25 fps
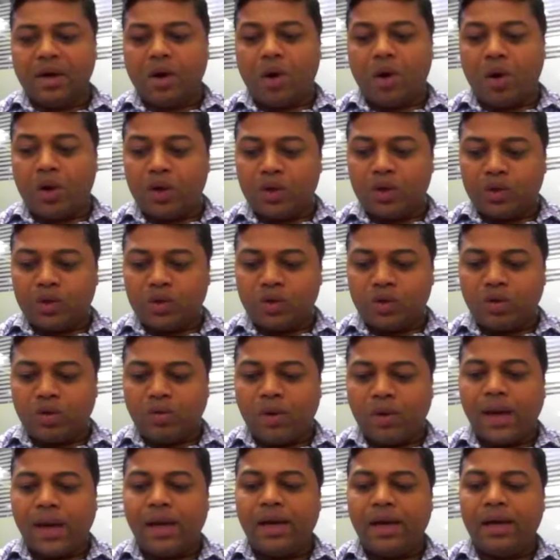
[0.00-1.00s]
Also,
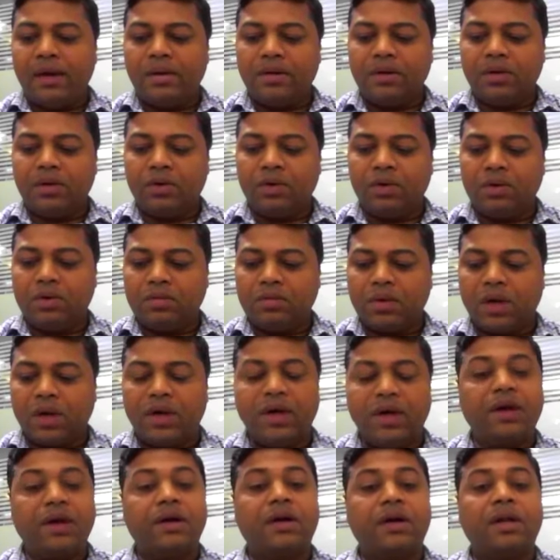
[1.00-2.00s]
while
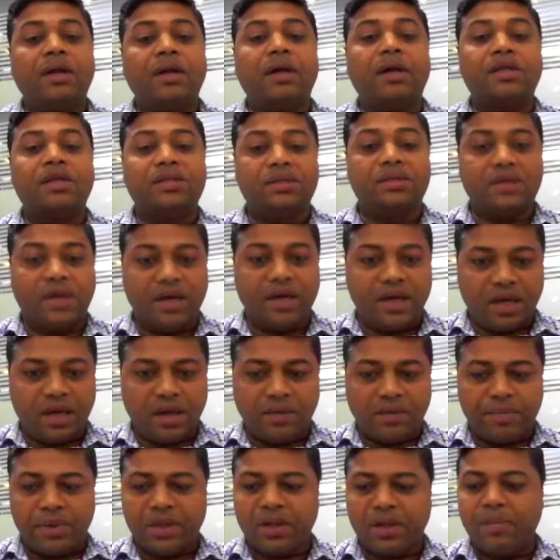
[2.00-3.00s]
conducting a
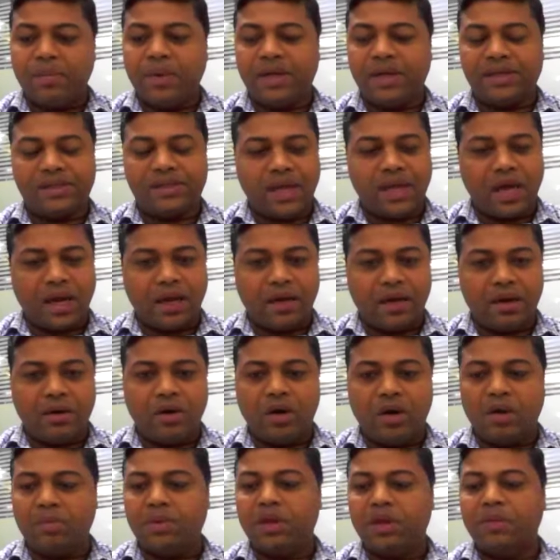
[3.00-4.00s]
study upon the baseline
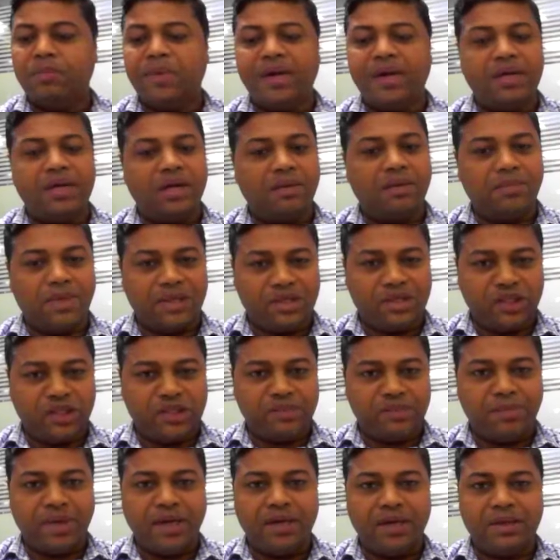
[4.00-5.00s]
or the midterm
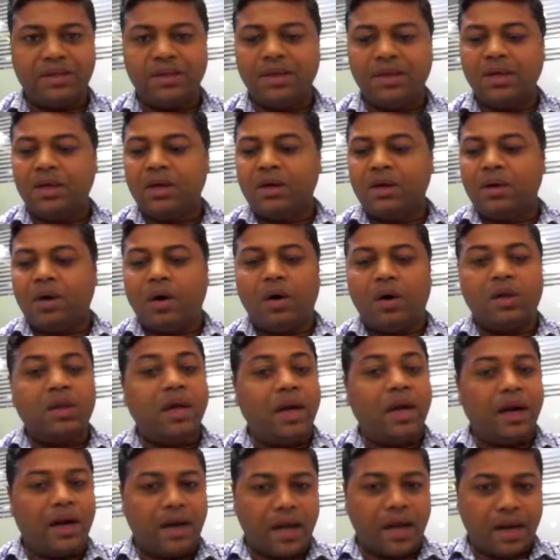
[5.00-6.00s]
assessment or
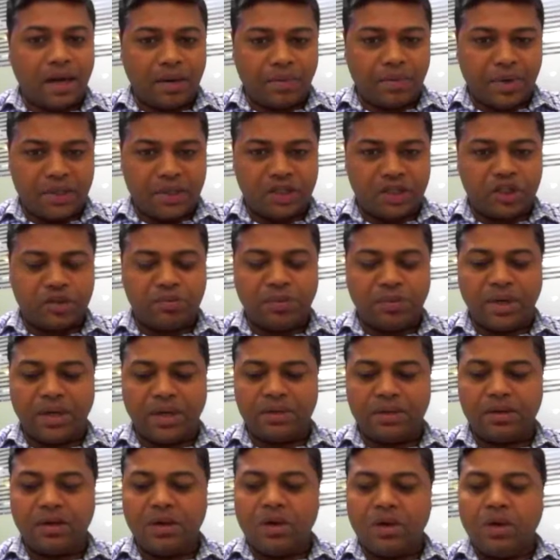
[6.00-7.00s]
the end line of
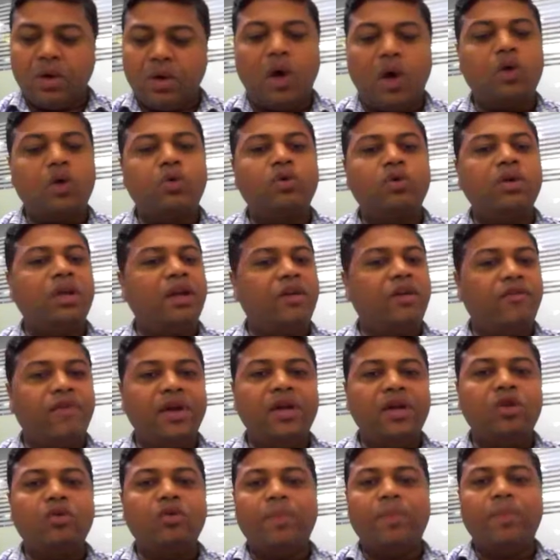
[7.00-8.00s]
assessment, or to
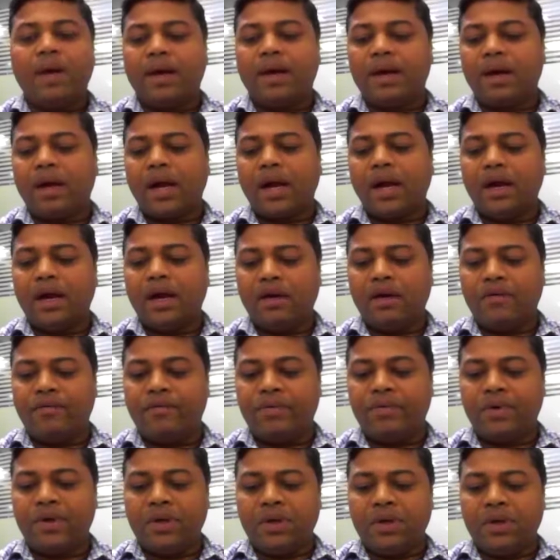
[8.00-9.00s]
even to make a kind of
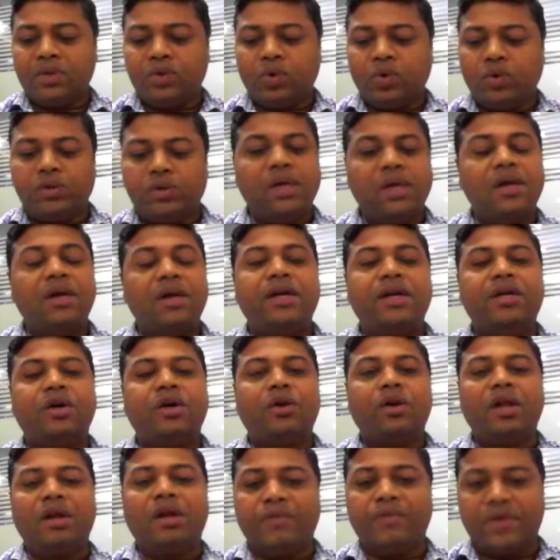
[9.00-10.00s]
social
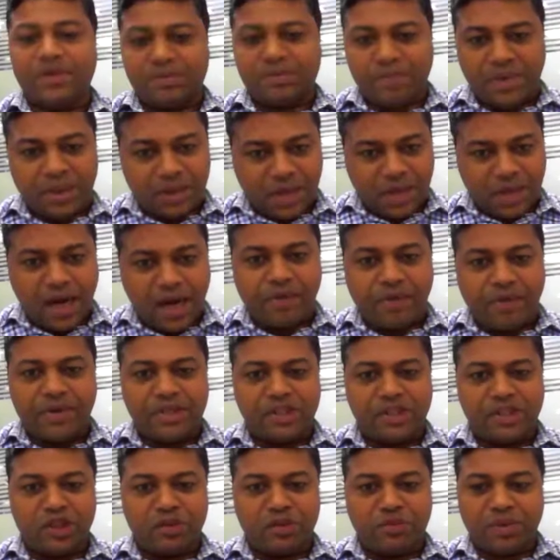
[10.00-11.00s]
return investment kind of
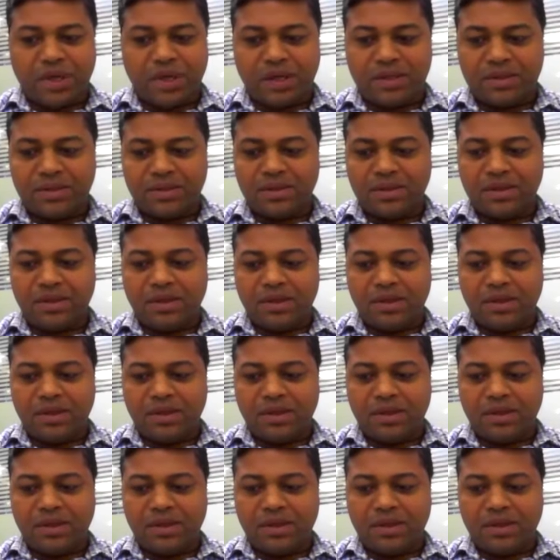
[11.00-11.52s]
assessment